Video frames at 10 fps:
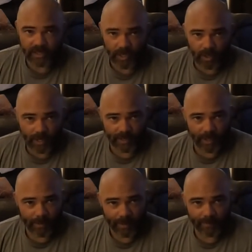So I
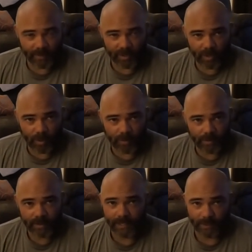don't want to be cold.
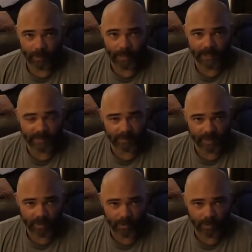I don't like to be